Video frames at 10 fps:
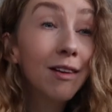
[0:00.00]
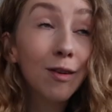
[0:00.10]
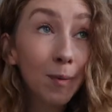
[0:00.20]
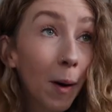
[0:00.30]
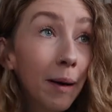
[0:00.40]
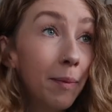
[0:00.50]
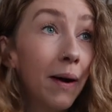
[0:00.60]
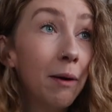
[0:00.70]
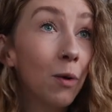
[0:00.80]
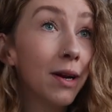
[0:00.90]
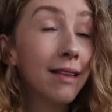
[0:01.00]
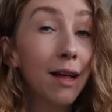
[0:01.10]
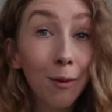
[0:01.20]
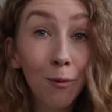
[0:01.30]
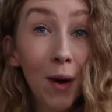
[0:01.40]
despite buying ones
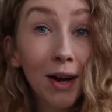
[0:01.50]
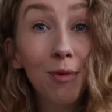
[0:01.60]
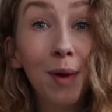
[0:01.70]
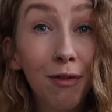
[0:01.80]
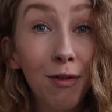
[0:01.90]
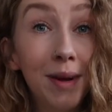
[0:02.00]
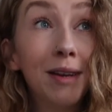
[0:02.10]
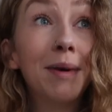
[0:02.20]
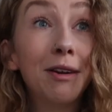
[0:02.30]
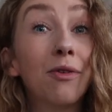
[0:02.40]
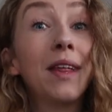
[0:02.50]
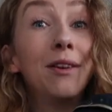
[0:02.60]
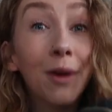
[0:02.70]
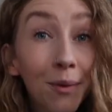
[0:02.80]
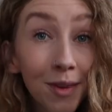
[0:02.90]
that are way too big for me to make sure they
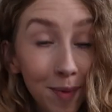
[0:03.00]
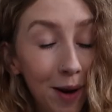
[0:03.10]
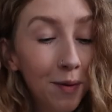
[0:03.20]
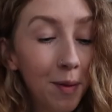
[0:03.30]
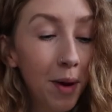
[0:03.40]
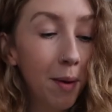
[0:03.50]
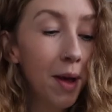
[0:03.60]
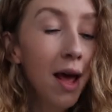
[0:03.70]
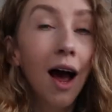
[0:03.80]
don't split on the bum.